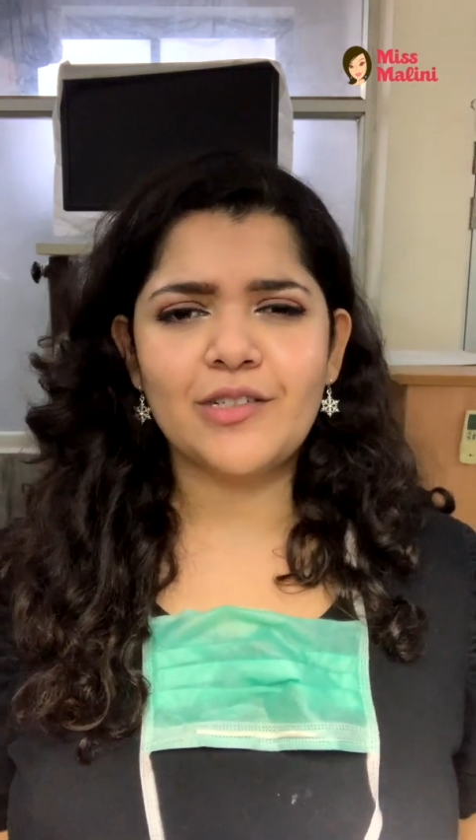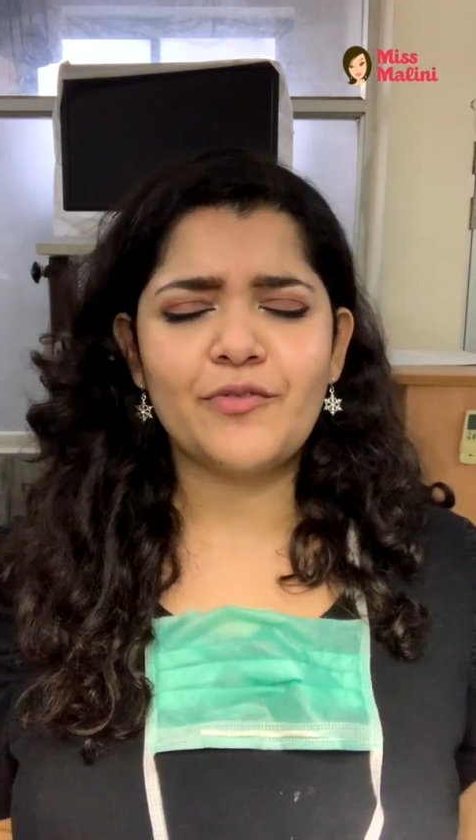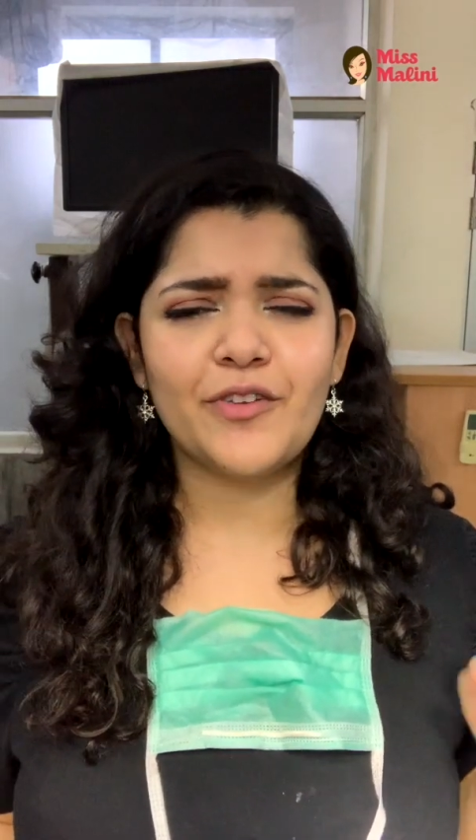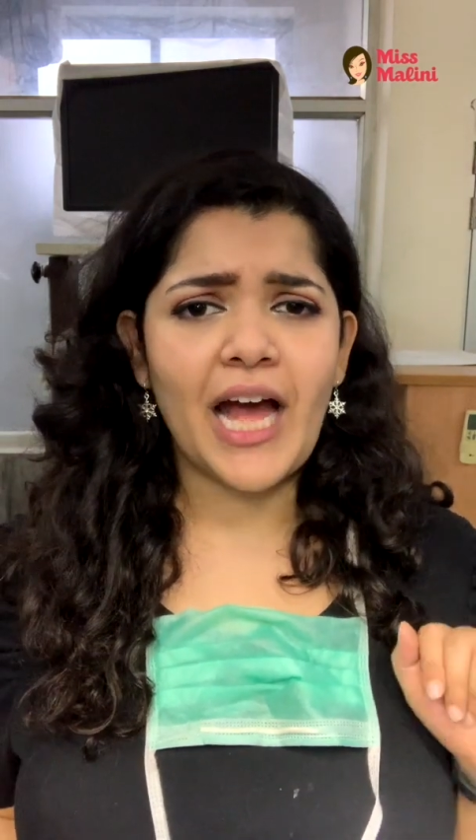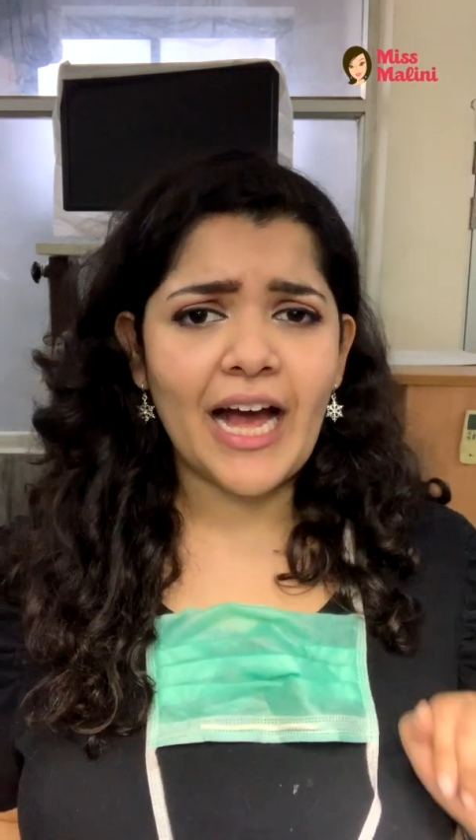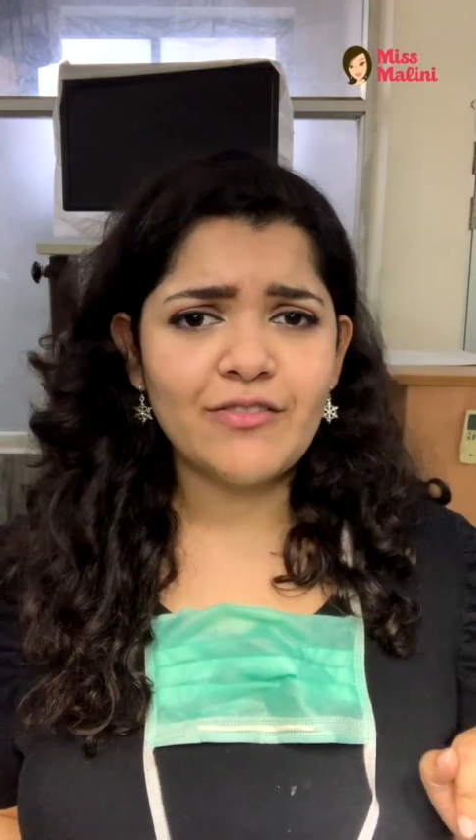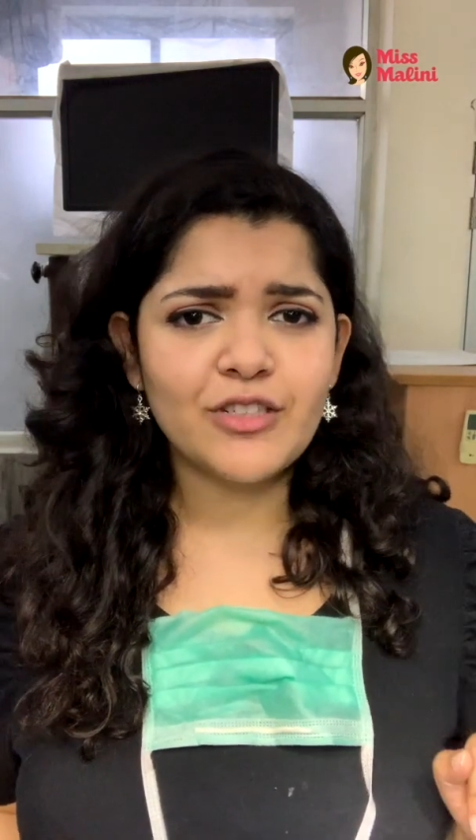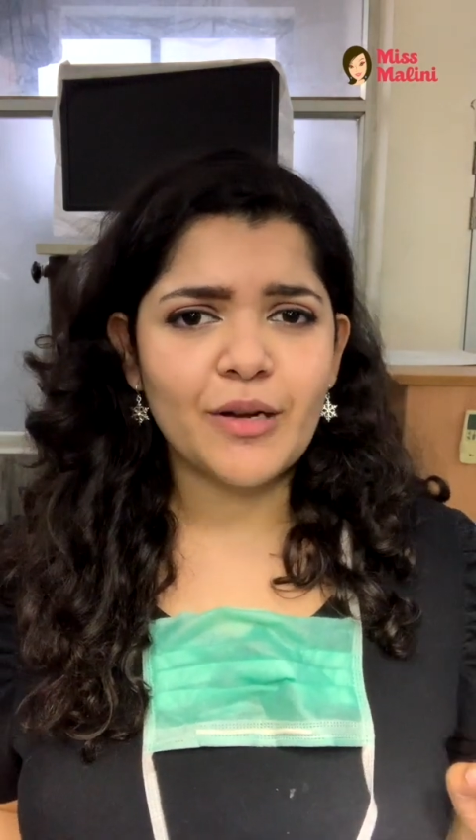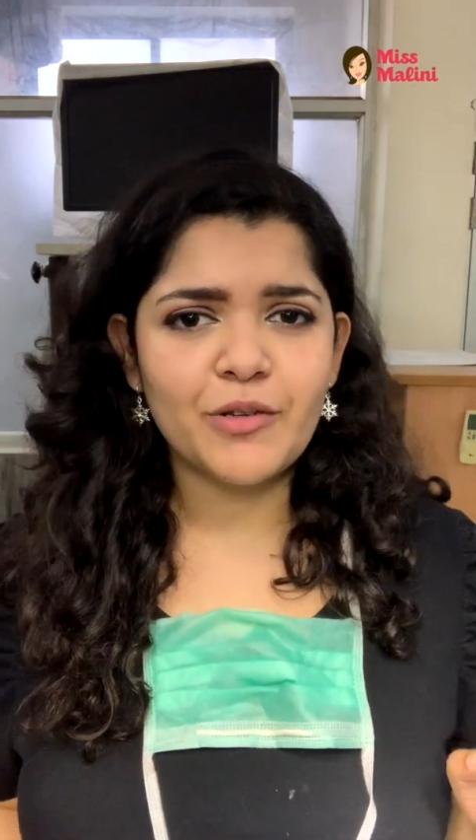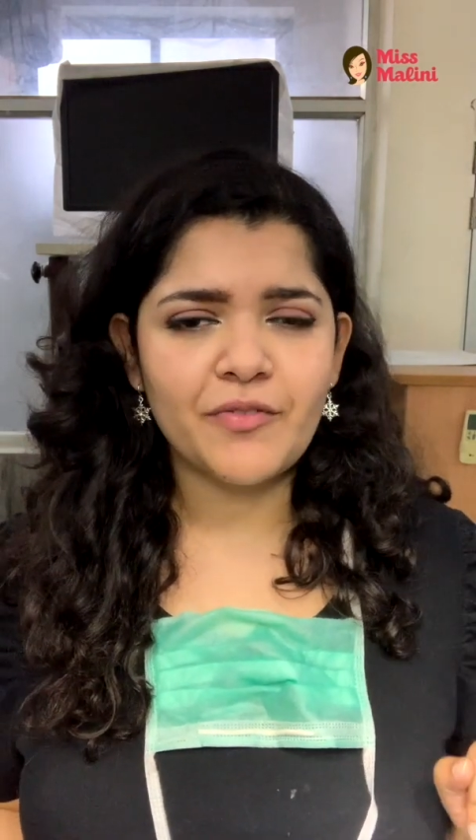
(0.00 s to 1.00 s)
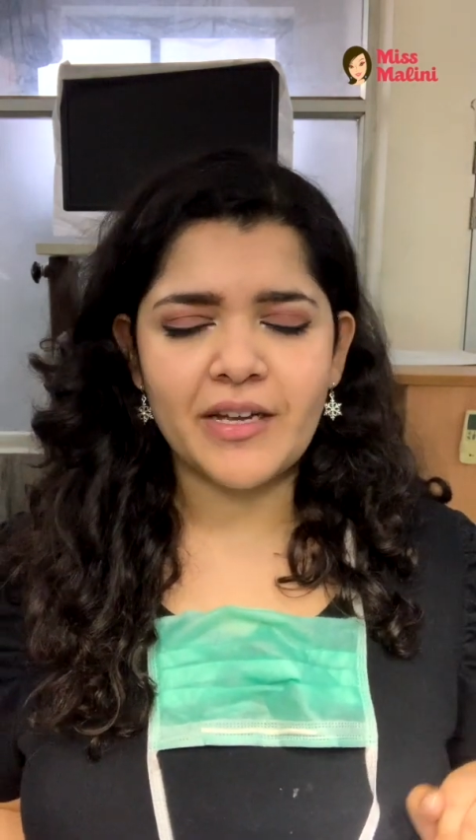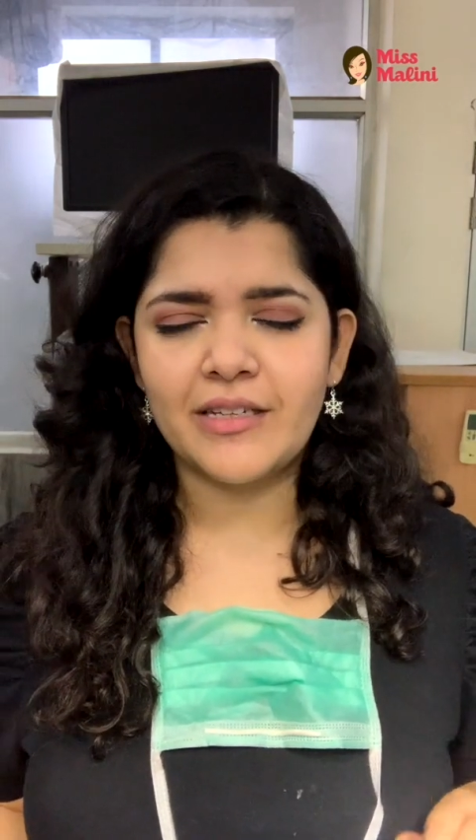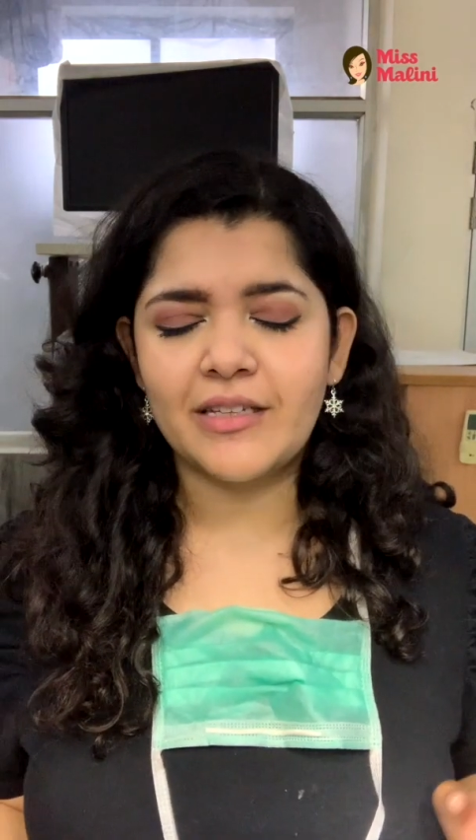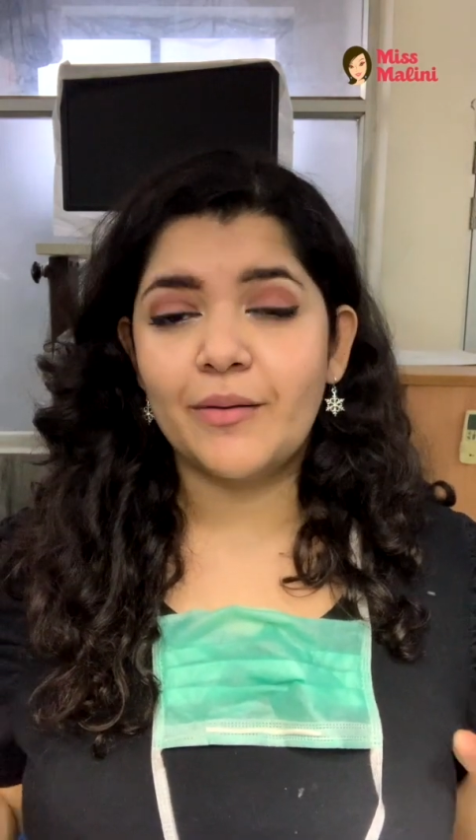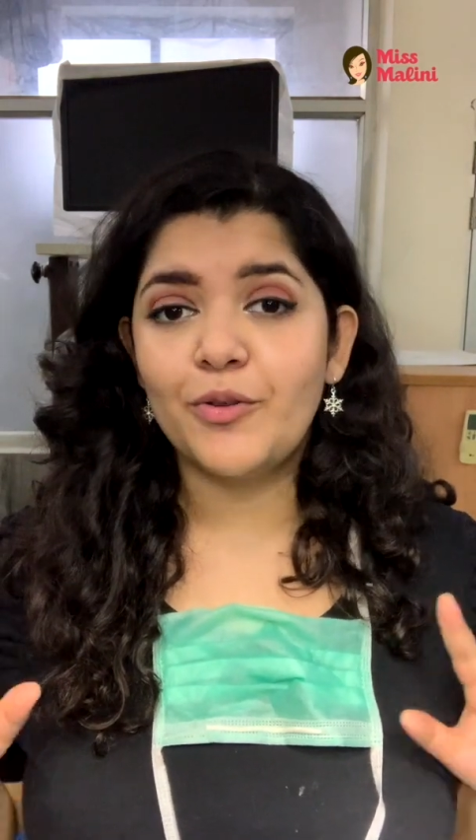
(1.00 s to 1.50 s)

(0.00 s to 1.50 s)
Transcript: and if you have trouble finding them,